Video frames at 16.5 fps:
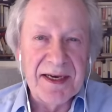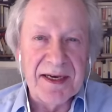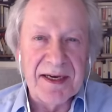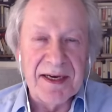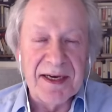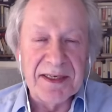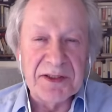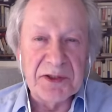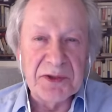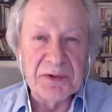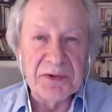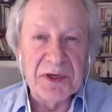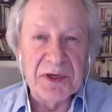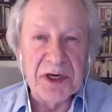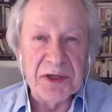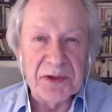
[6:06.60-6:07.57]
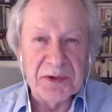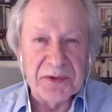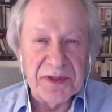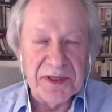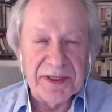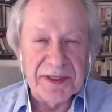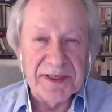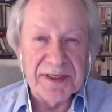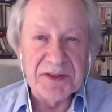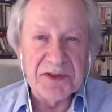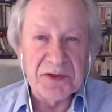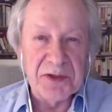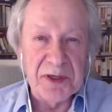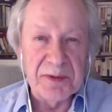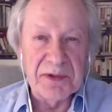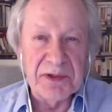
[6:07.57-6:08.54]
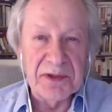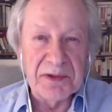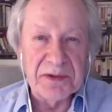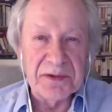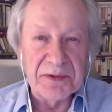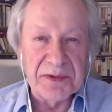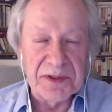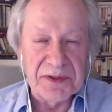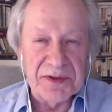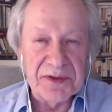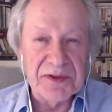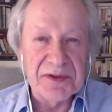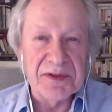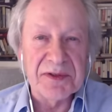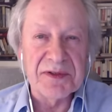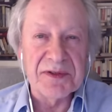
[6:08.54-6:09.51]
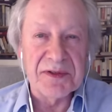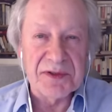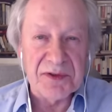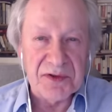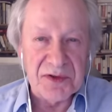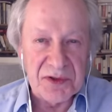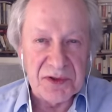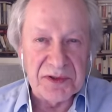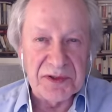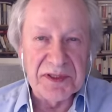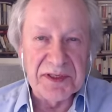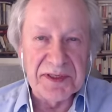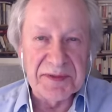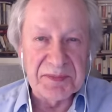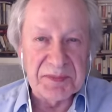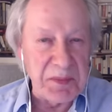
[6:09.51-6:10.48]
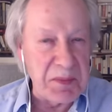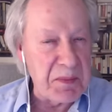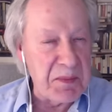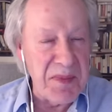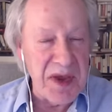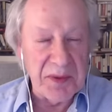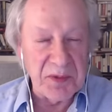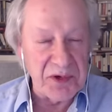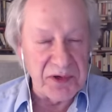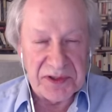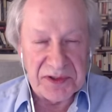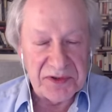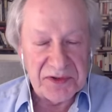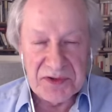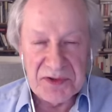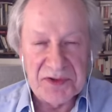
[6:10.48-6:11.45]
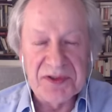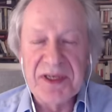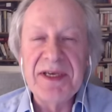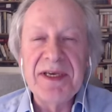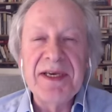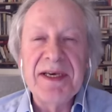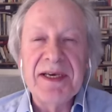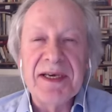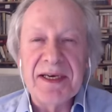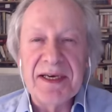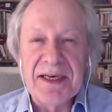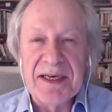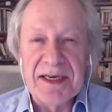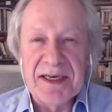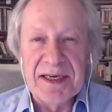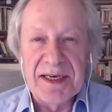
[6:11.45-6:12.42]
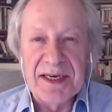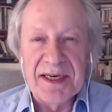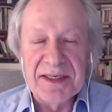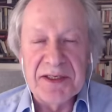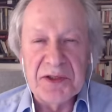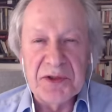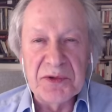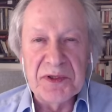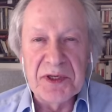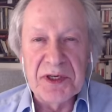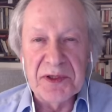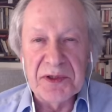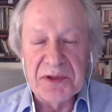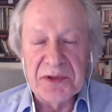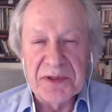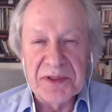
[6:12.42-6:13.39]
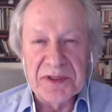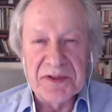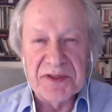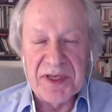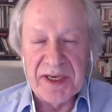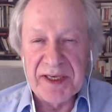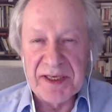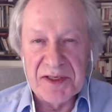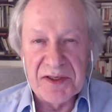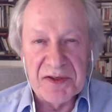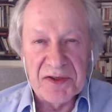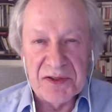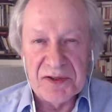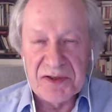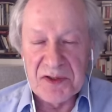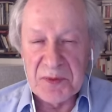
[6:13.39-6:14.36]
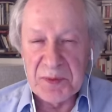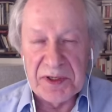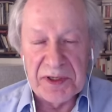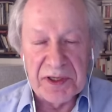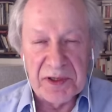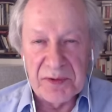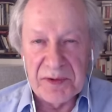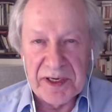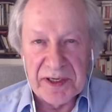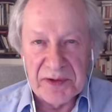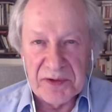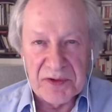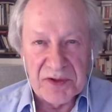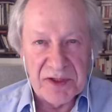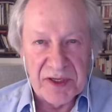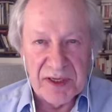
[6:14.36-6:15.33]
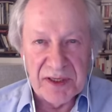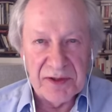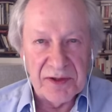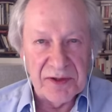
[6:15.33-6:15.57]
I do know that he has trouble with certain memories. I do know his aides are spinning around saying, no,